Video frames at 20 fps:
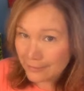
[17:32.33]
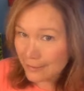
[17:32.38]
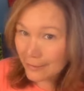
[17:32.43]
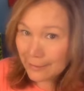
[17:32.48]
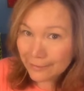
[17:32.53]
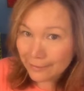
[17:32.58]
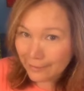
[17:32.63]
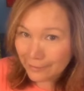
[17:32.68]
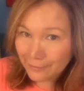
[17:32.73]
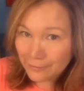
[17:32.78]
They
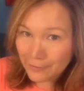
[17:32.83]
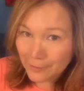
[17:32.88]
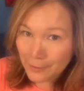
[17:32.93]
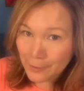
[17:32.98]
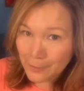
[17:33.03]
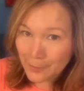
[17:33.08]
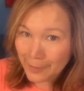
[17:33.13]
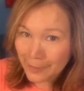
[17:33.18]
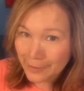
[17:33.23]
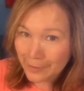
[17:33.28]
didn't get there
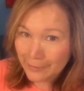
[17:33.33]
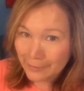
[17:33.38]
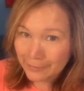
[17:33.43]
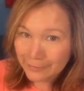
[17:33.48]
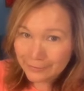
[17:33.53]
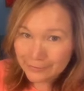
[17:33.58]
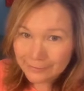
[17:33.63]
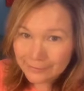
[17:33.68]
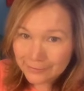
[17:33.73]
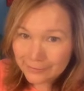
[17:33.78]
by,
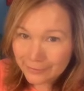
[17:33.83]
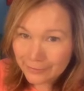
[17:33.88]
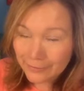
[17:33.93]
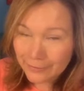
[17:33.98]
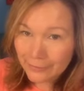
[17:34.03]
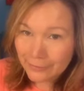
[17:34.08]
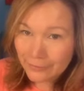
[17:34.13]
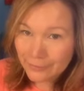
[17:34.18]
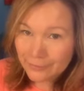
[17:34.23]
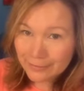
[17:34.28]
you
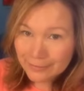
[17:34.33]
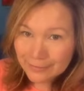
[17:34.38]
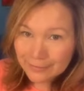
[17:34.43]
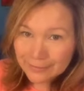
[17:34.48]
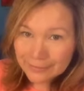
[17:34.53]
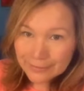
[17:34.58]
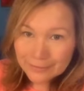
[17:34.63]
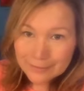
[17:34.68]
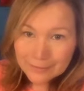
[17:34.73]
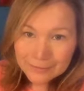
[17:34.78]
know,
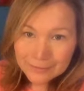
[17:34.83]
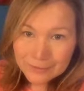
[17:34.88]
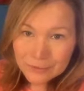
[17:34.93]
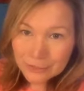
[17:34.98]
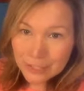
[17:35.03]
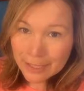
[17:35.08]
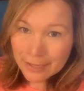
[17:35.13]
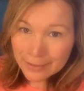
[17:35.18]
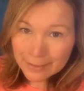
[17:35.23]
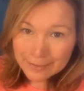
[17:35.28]

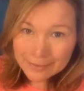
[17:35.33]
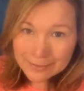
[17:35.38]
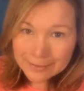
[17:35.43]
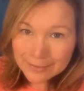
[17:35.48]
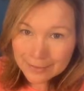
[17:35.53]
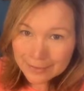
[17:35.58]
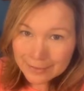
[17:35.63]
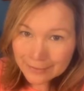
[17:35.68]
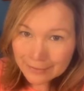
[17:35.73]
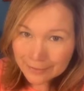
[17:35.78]
chance.
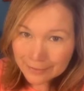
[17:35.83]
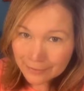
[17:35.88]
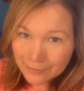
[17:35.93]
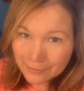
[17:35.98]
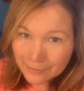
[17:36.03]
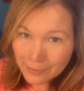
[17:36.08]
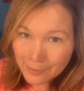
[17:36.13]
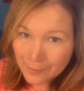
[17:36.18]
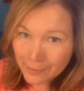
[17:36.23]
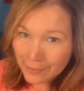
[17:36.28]
They didn't get
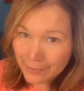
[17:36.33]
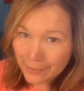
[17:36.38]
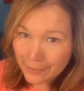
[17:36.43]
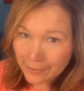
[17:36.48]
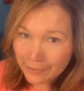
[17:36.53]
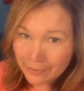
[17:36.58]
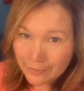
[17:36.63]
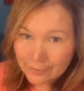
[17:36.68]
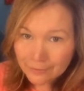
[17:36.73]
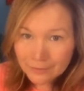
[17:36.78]
there
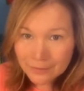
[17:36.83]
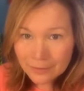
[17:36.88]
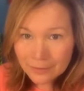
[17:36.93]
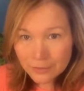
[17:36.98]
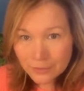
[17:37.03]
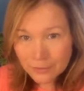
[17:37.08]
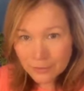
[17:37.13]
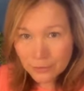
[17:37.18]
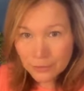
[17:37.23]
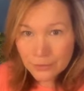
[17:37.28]
by
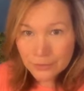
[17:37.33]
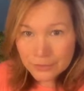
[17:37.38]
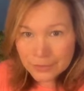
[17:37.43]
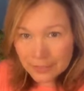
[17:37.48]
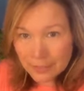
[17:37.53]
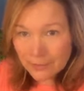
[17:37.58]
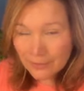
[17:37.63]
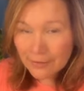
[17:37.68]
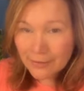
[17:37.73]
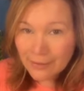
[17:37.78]

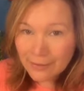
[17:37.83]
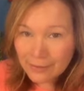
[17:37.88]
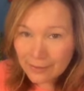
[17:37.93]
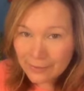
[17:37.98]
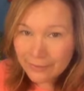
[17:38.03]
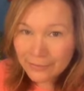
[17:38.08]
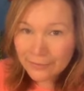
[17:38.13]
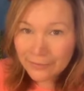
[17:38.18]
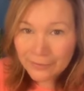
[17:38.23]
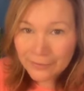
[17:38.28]
cruising
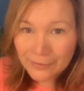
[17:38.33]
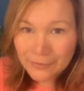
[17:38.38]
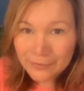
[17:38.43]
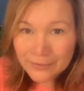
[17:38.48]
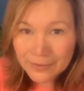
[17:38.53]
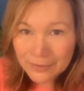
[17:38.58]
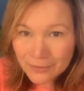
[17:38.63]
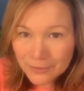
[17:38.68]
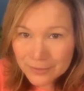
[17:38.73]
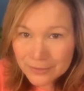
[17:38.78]
along. You know,
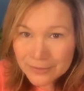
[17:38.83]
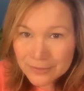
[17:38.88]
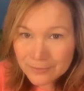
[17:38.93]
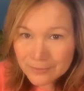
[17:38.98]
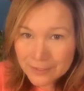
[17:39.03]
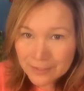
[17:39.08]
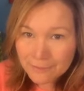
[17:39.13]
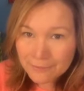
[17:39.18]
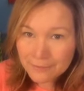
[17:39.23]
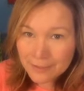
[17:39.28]
there were some
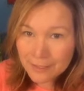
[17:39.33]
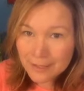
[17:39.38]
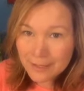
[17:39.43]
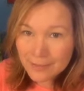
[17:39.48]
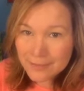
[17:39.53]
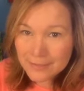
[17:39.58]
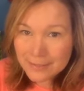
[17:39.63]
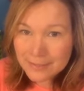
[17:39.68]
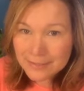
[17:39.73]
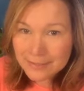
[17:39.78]
tough
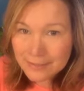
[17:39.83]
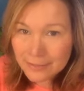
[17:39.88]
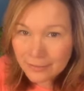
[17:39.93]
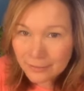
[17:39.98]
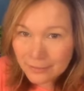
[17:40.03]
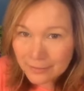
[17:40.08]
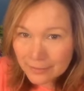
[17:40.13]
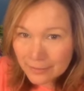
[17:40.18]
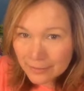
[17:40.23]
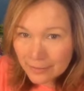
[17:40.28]
times. And
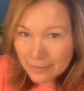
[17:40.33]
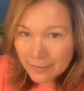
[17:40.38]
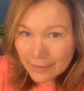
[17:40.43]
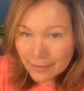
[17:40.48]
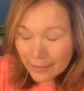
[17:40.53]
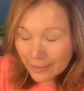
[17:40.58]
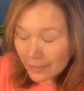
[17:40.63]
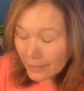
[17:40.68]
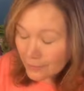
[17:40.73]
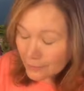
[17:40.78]
so
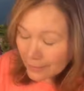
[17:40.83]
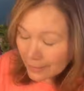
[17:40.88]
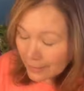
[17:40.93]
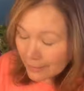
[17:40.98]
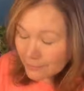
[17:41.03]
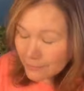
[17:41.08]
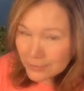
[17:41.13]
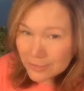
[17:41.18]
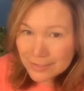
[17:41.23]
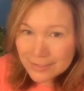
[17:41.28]

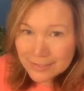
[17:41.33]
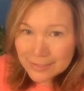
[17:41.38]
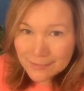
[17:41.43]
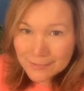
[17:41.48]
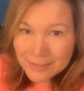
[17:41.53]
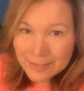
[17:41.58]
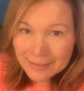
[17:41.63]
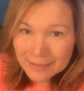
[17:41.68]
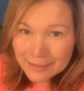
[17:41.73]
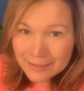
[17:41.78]
anyway, just
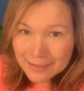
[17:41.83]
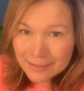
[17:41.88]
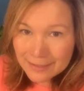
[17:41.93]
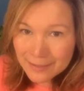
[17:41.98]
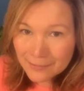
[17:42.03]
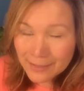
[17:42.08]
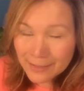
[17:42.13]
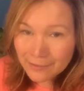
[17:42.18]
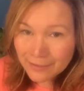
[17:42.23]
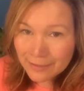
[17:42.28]
something to think
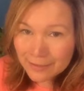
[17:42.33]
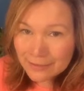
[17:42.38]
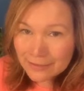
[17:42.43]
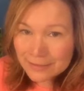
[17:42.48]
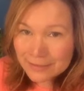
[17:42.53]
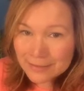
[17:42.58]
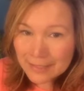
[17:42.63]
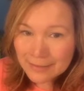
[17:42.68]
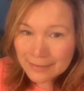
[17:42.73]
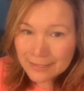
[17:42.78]
about. I
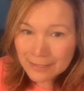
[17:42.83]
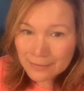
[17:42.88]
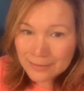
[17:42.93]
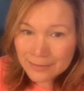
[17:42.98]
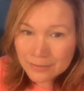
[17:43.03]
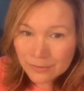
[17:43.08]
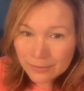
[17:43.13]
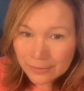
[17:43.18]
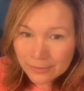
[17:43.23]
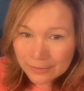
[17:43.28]
just thought that
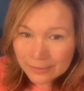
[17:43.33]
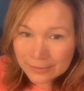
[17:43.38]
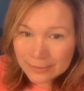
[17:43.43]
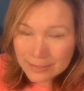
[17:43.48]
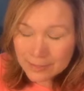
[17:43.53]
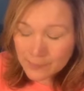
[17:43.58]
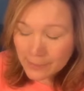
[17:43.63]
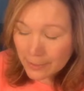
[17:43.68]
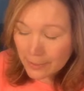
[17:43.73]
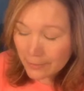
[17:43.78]
was really
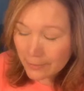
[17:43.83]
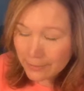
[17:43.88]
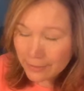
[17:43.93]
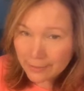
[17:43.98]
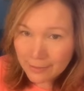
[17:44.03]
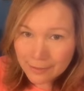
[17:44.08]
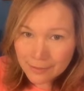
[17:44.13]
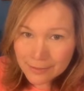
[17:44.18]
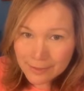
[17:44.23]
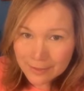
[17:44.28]
inspiring,
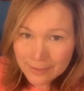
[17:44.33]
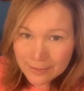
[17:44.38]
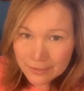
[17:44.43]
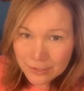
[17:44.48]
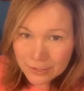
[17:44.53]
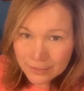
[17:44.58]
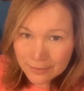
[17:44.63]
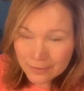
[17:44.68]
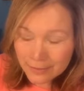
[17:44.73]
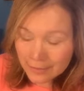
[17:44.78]
and I thought I'd
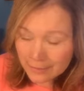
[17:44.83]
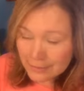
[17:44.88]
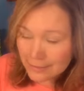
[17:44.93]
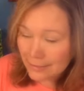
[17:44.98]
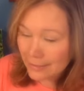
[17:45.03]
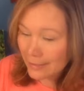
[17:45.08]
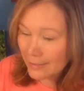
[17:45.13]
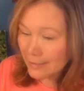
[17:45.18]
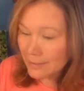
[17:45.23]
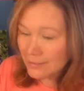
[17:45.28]
share that
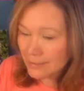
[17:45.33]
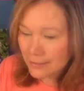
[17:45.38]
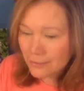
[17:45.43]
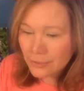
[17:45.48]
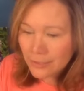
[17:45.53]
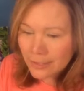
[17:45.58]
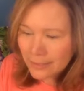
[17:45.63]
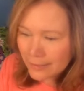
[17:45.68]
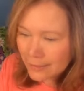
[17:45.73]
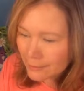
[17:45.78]
today because I
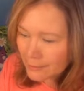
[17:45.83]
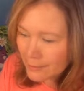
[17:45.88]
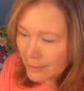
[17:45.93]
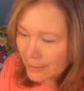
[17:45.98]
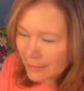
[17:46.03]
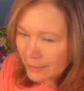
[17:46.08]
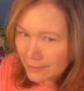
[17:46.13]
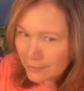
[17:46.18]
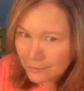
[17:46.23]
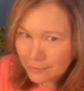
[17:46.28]
try to come
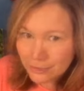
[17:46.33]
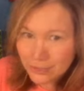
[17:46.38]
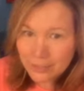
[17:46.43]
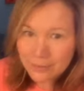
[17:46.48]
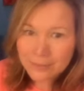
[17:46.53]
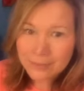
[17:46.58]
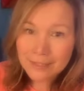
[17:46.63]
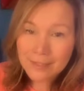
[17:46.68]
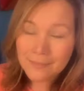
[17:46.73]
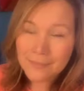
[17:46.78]
on and share
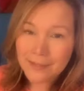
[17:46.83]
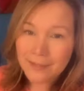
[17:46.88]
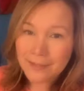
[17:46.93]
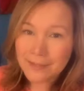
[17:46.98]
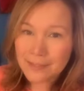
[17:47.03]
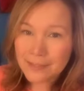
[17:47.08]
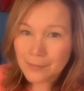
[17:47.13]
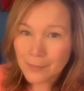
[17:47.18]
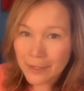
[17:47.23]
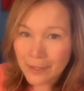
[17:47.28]
something
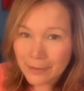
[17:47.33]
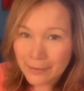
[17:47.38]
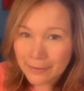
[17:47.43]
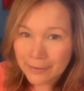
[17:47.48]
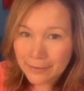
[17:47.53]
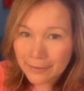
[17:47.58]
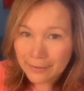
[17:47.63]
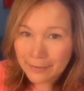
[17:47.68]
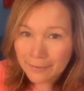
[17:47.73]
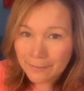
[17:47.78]
inspiring.
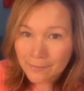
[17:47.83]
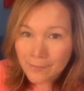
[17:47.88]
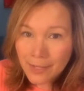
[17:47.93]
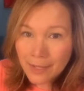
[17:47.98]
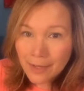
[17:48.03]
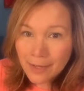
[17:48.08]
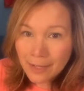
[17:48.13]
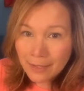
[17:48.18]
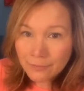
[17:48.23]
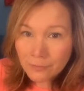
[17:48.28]
And
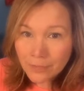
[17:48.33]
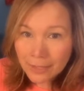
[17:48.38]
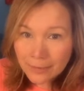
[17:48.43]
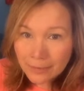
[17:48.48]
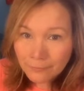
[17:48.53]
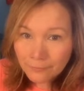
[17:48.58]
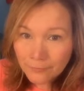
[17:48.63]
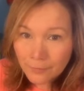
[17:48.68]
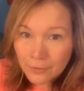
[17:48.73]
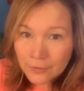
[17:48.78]
I'm
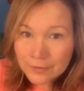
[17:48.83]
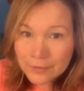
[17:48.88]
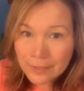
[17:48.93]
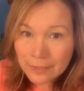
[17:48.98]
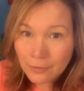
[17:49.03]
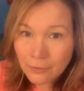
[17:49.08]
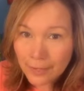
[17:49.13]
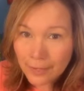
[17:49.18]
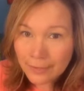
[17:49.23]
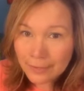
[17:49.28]
trying to focus
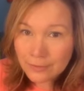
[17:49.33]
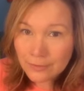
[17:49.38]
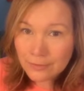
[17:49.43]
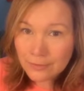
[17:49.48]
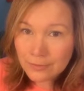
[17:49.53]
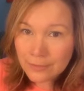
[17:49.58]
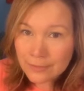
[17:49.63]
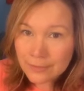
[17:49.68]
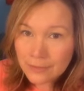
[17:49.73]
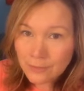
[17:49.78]
on
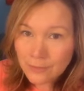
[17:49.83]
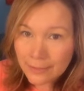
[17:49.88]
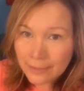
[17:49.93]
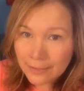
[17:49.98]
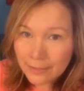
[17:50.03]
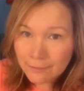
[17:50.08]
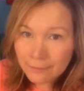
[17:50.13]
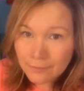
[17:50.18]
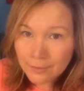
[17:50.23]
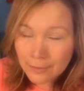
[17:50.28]
gratitude this
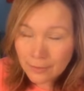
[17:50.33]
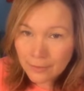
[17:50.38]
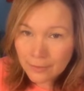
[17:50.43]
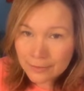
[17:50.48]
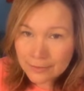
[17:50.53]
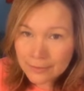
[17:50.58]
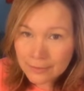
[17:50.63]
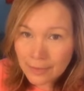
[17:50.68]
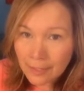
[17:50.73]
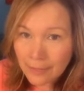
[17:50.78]
week, even
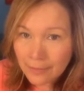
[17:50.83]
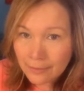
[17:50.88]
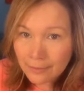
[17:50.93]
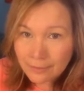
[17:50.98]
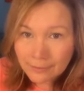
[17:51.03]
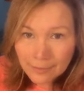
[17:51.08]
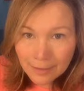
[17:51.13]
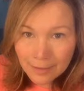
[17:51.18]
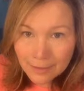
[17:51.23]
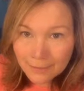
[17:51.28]
though it's not
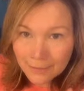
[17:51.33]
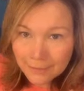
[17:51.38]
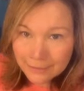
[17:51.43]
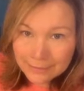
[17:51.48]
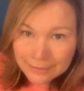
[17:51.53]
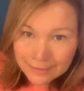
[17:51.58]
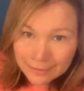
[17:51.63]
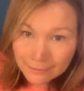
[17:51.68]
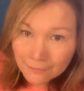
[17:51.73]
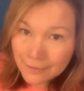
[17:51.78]

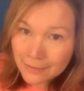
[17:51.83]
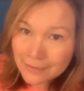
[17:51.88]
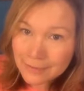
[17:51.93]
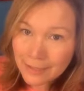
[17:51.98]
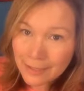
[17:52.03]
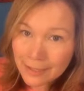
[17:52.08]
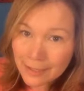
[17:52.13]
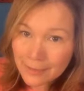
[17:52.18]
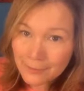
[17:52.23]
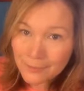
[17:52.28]
Thanksgiving
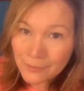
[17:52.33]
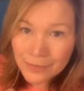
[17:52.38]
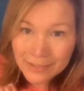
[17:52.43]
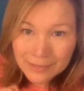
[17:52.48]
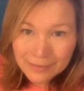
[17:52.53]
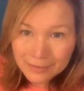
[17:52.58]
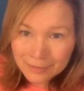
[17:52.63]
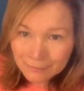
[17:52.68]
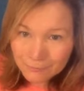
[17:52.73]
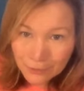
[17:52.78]
time.
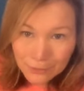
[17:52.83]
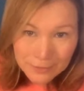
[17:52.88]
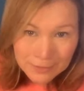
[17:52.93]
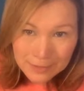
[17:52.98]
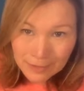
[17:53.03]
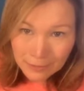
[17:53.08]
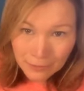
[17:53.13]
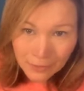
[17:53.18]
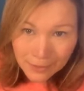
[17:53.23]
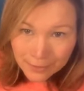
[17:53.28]
We can
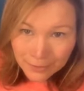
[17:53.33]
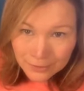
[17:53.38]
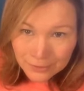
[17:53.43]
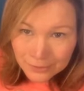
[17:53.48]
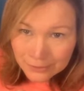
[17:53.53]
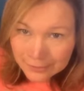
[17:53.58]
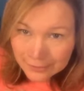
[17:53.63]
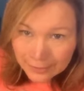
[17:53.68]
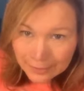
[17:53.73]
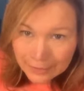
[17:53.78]
focus on
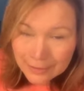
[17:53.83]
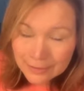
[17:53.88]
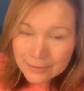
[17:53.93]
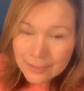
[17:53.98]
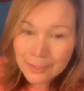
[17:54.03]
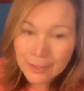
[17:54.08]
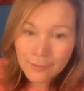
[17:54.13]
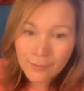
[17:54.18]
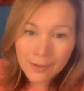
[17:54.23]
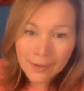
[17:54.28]
gratitude
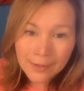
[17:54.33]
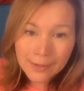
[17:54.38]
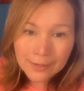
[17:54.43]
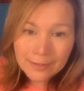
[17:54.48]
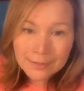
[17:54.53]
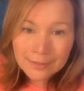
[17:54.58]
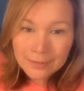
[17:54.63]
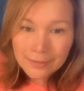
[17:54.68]
anytime, right?